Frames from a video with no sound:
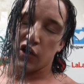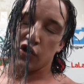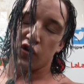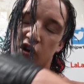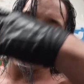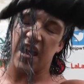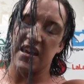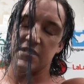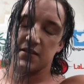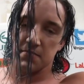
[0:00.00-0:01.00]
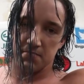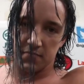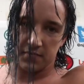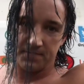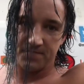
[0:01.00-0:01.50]
your kingdom
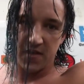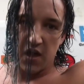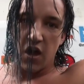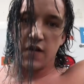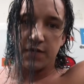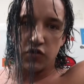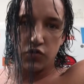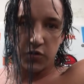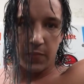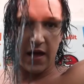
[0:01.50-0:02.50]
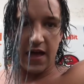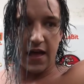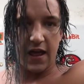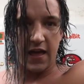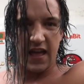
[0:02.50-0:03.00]
of New
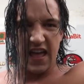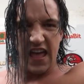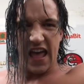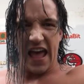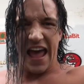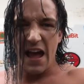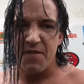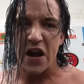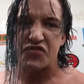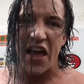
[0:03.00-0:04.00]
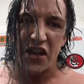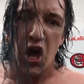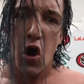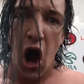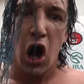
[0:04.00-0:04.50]
Japan, everything
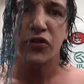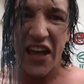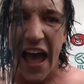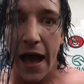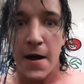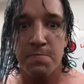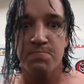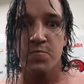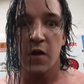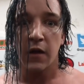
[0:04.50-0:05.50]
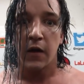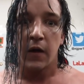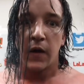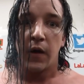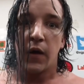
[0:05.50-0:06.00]
you hold dear
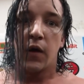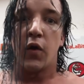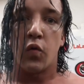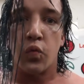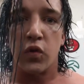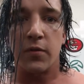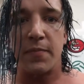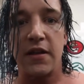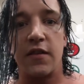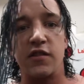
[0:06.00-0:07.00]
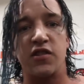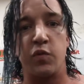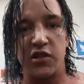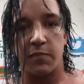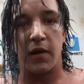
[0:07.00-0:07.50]
will be the
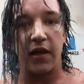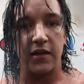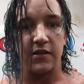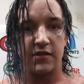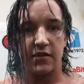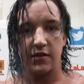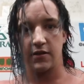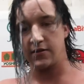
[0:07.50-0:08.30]
Switchblades.